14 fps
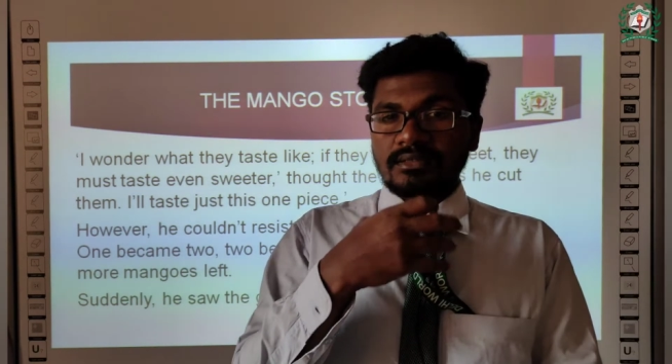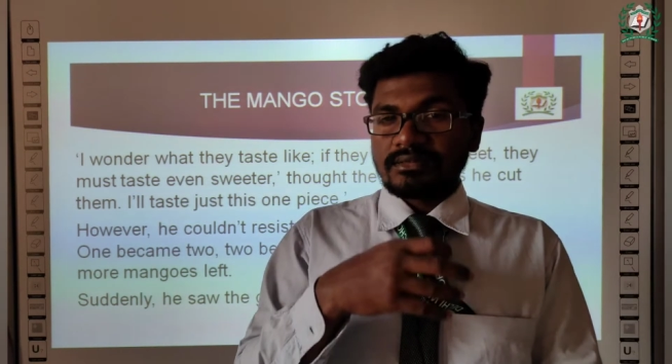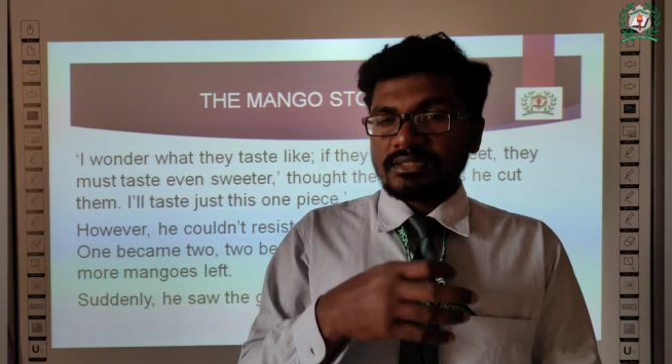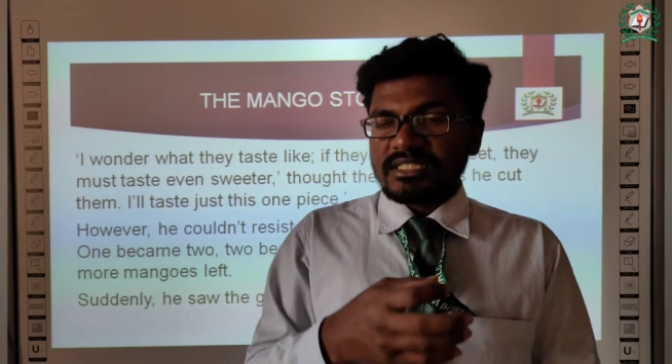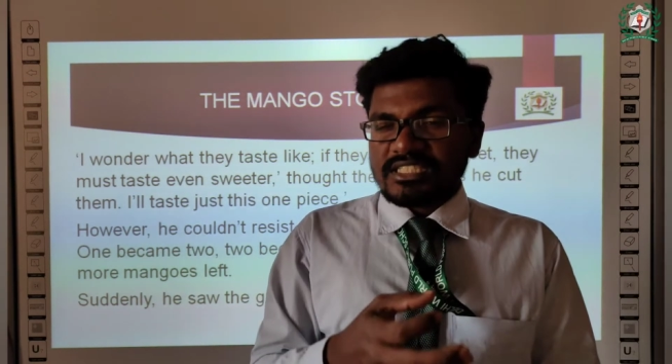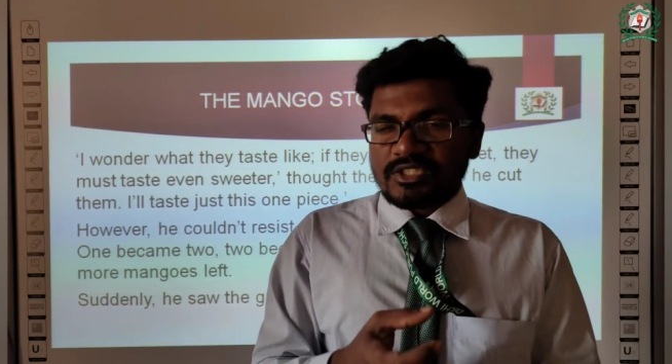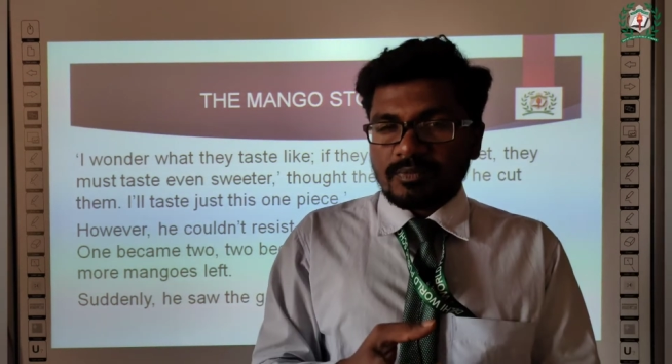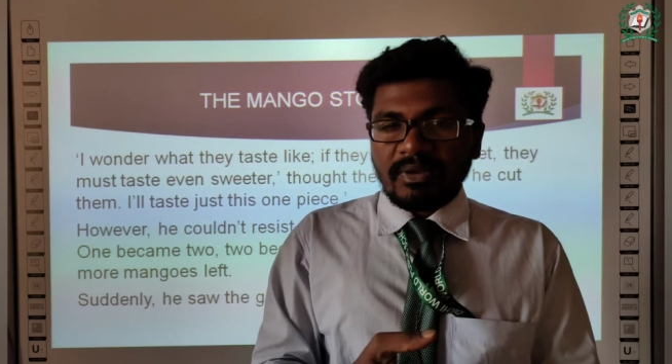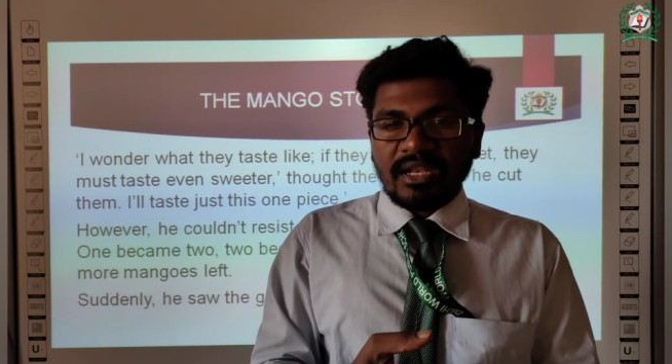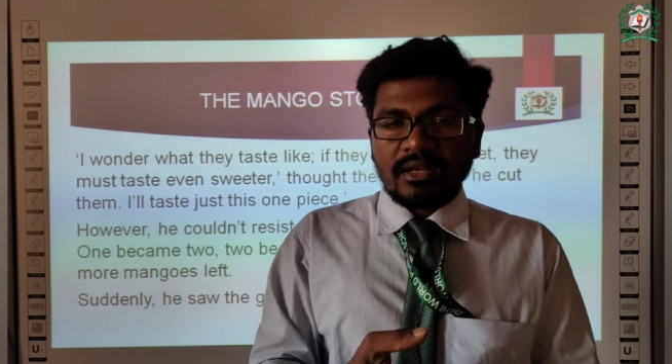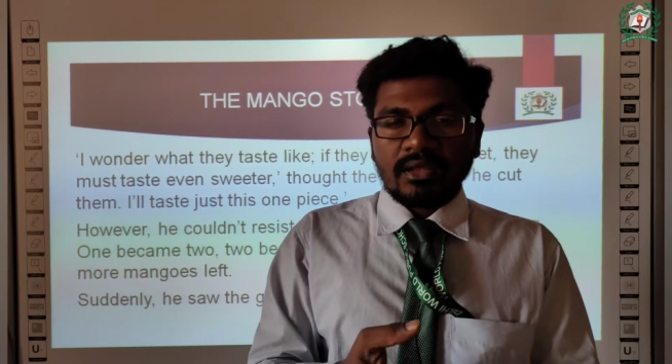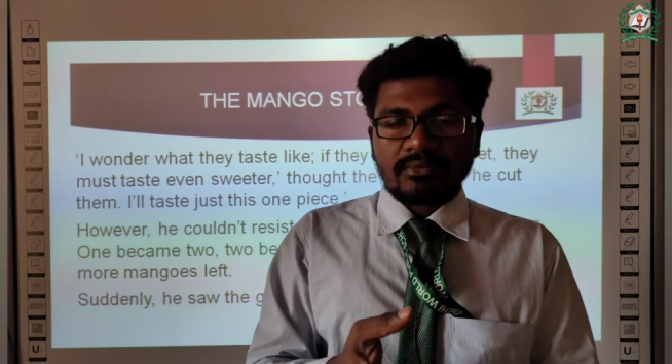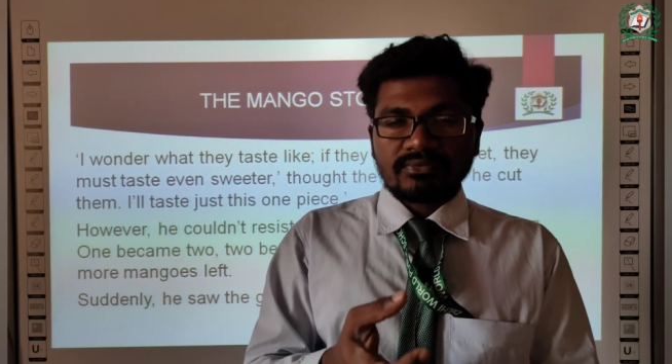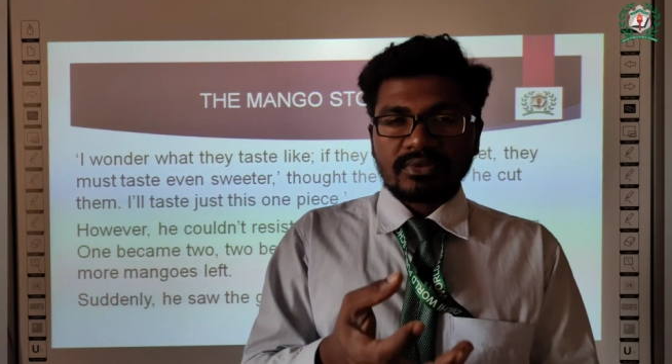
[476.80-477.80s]
the
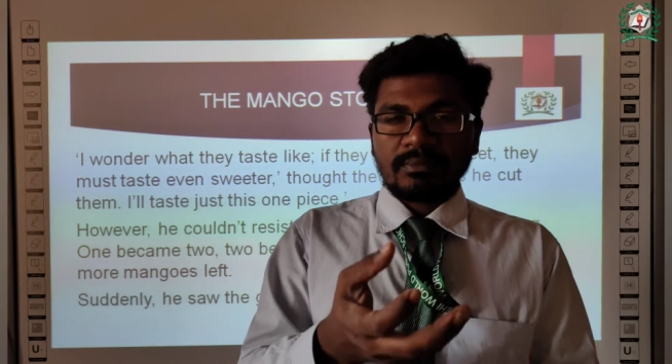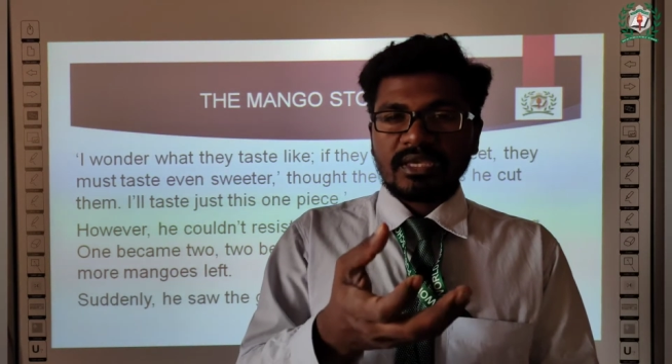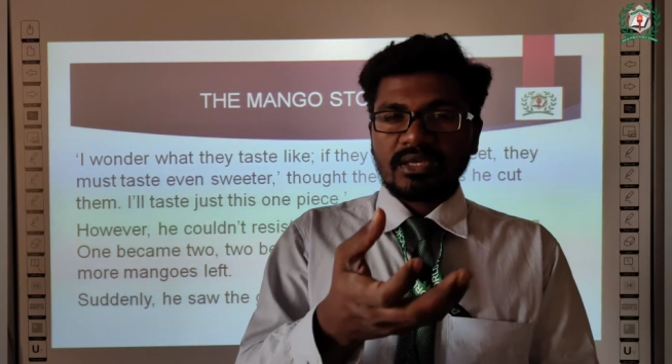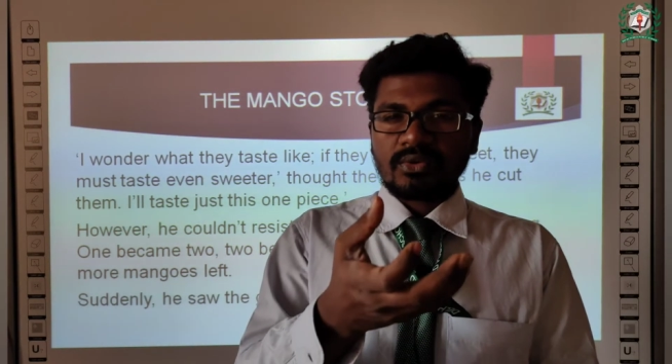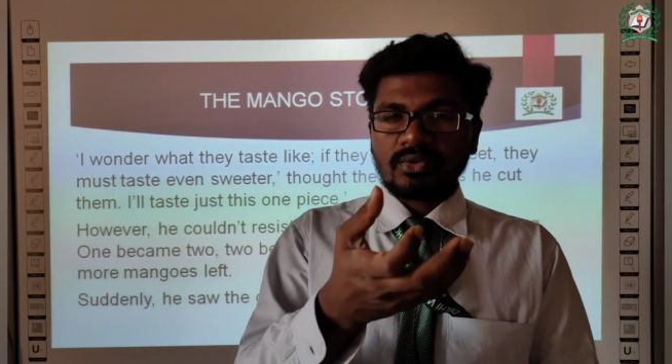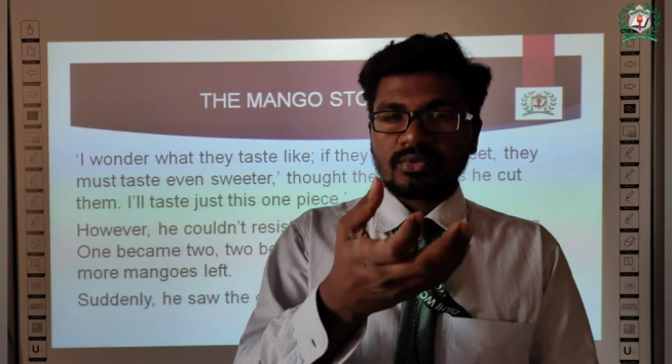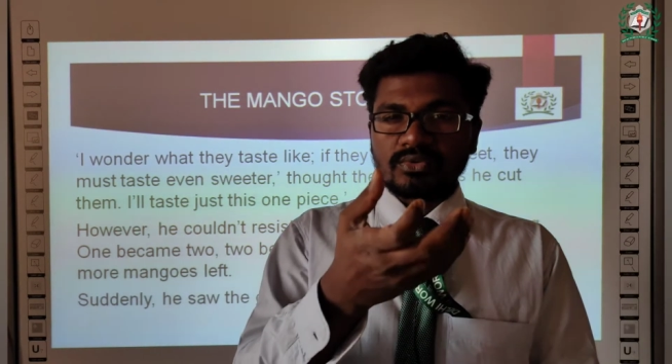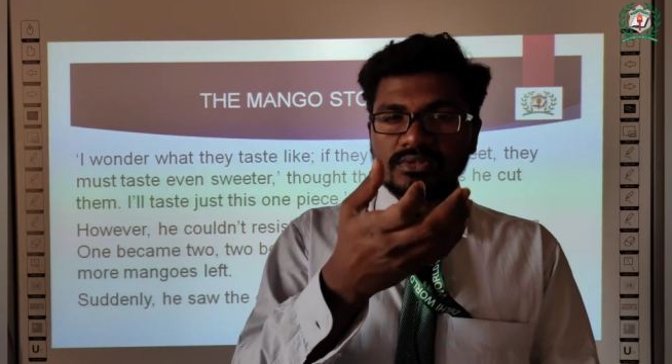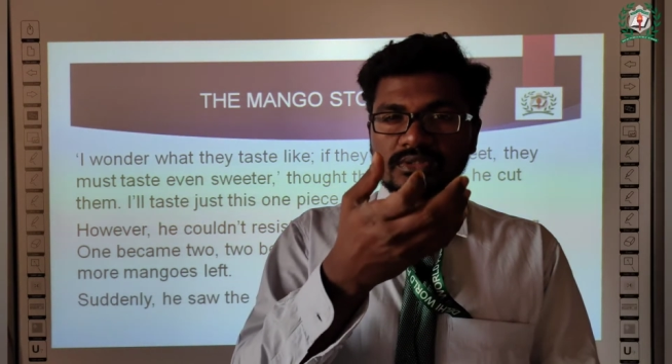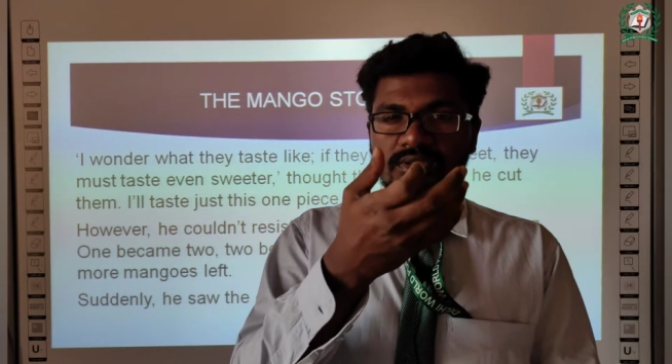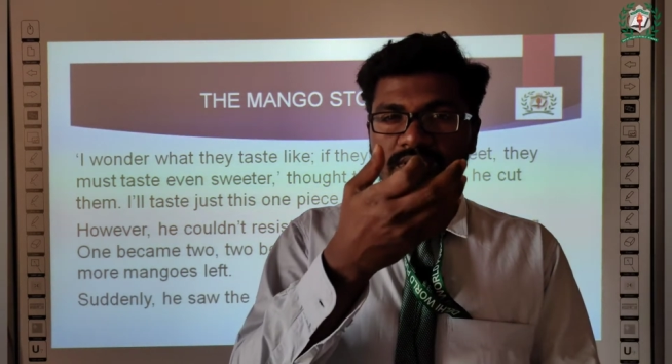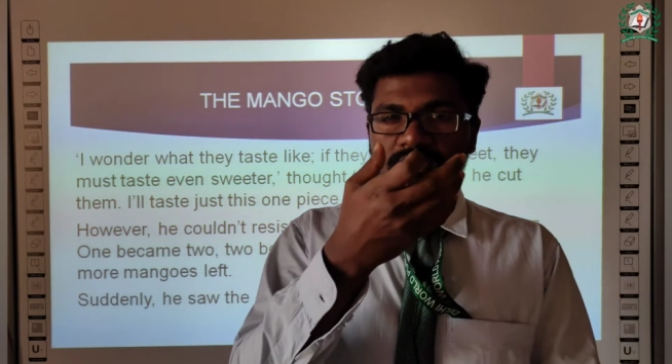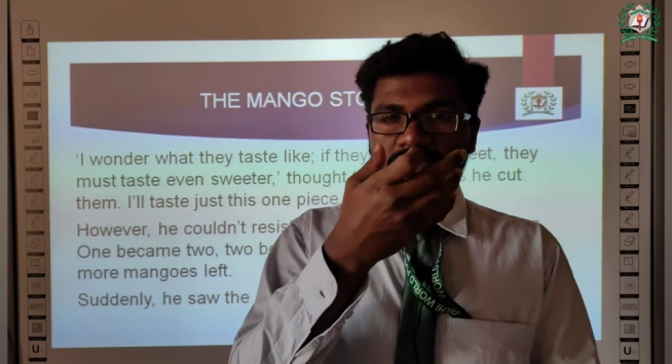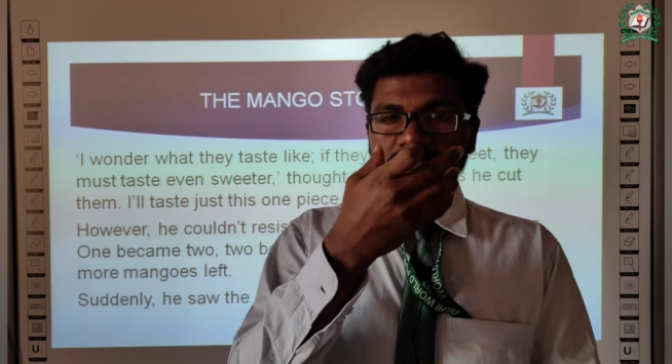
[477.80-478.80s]
smell of the mangoes
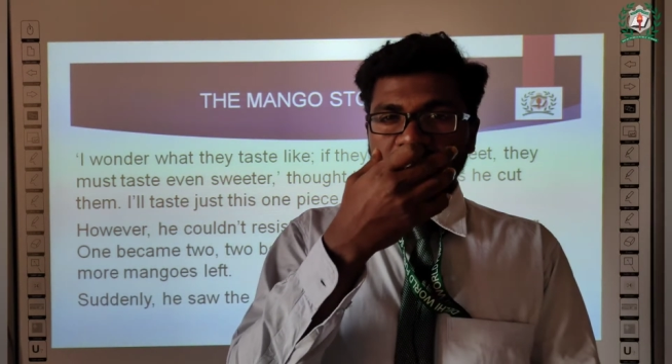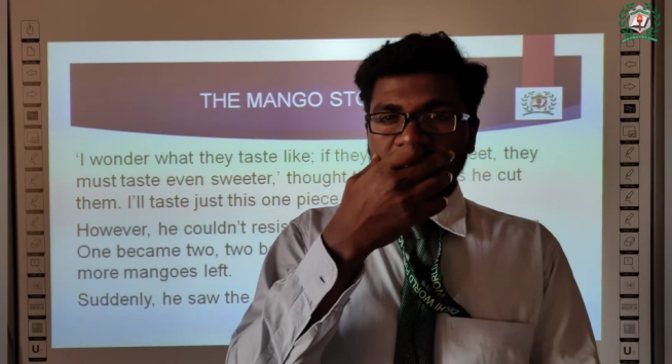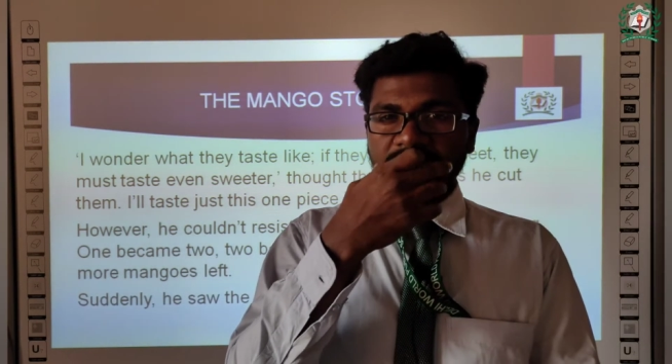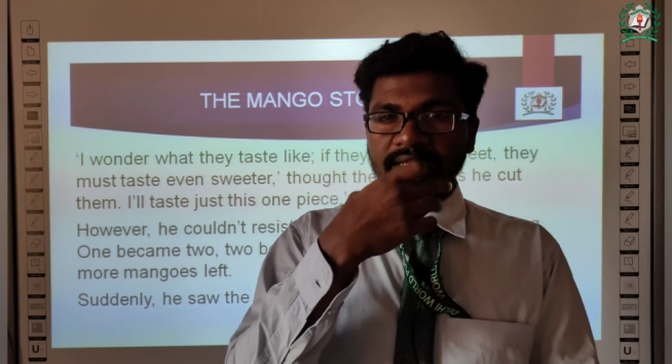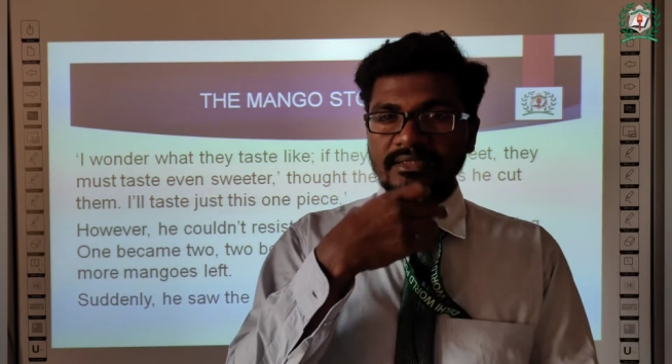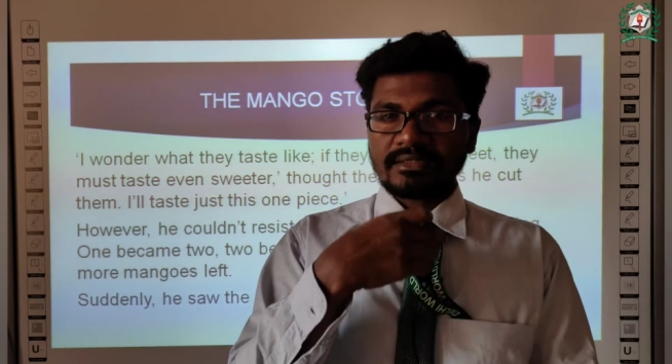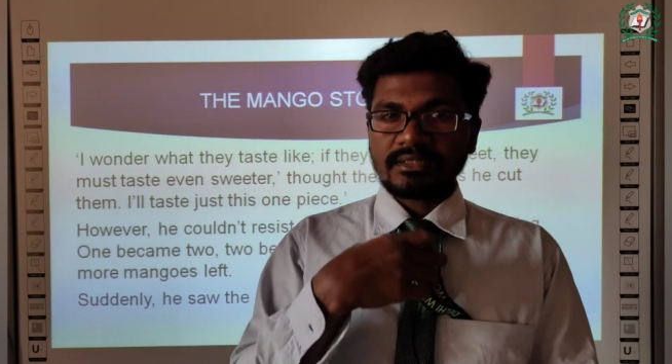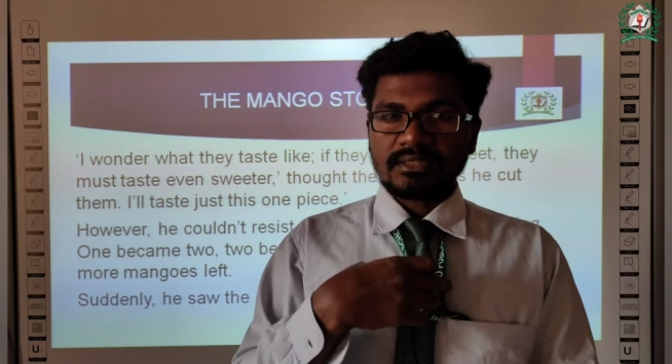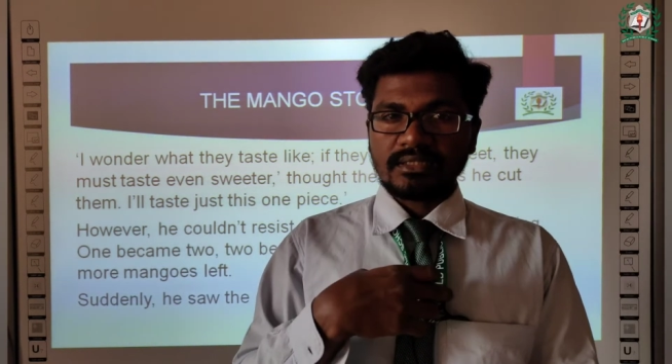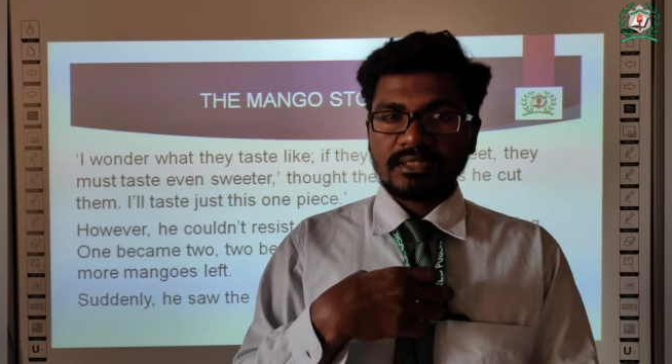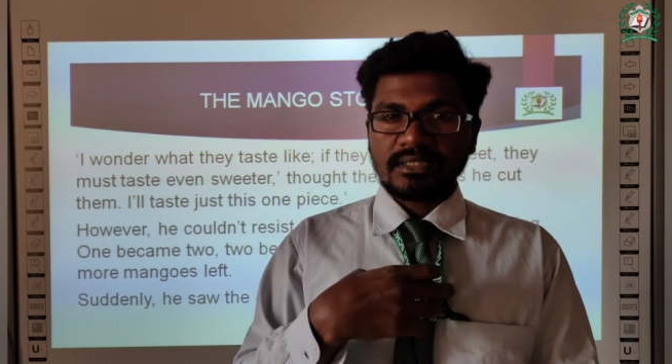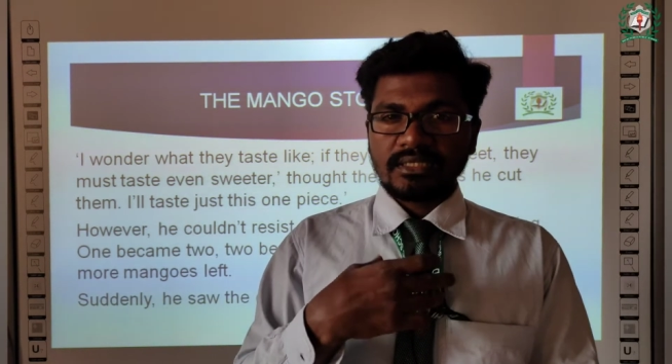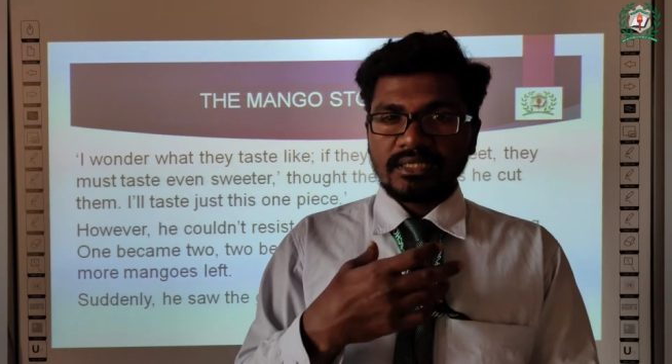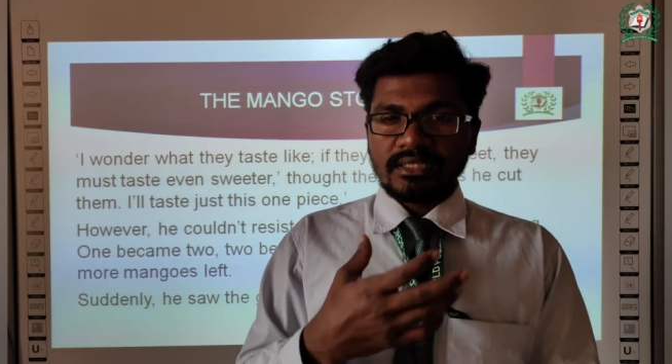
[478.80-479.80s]
entered.
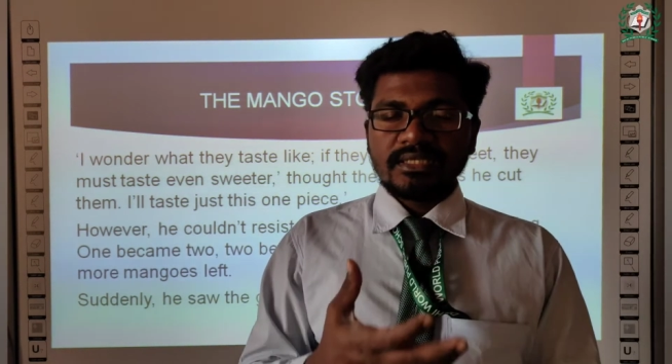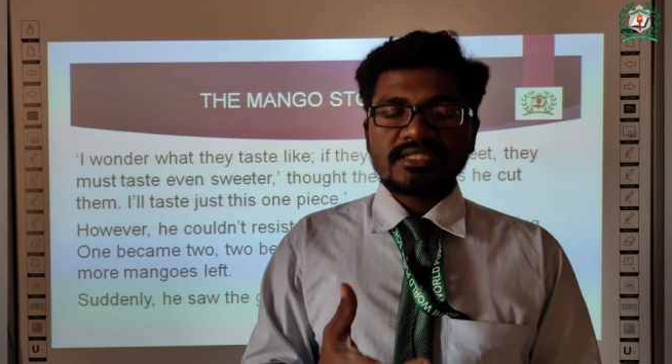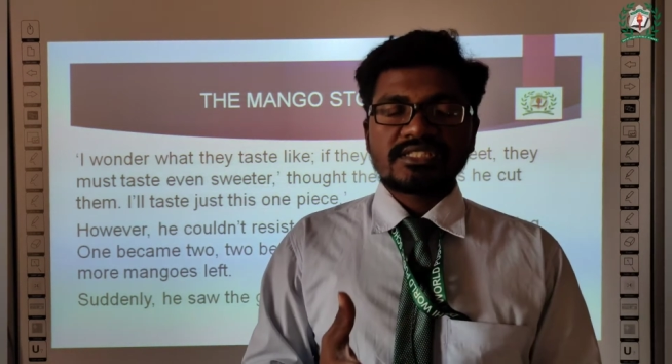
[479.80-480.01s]
He